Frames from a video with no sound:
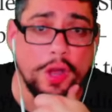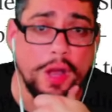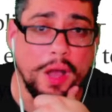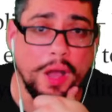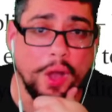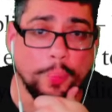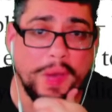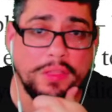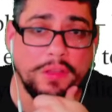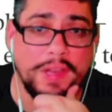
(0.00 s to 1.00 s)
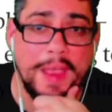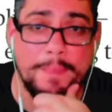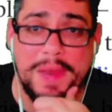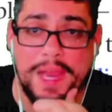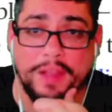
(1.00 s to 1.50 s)
whether
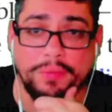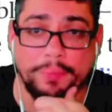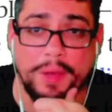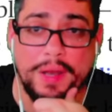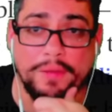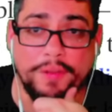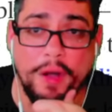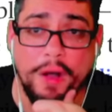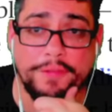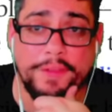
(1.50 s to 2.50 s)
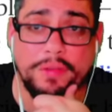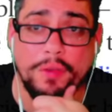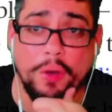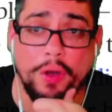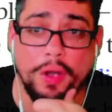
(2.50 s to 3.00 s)
that means running for office
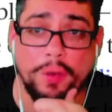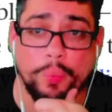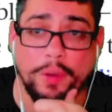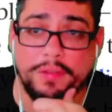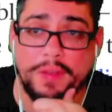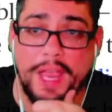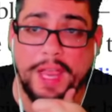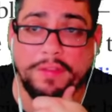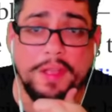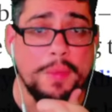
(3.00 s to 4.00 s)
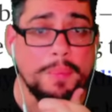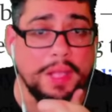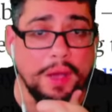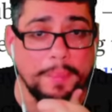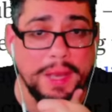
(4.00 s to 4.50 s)
or, worst case,
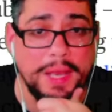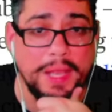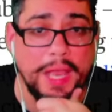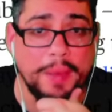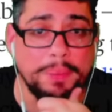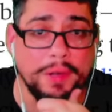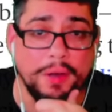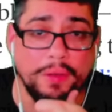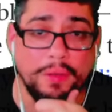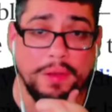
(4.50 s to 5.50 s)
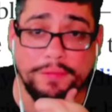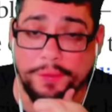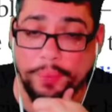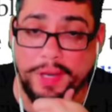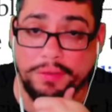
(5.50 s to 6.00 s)
becoming a political
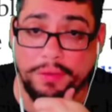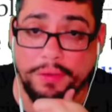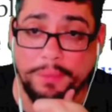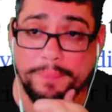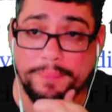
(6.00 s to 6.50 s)
influencer.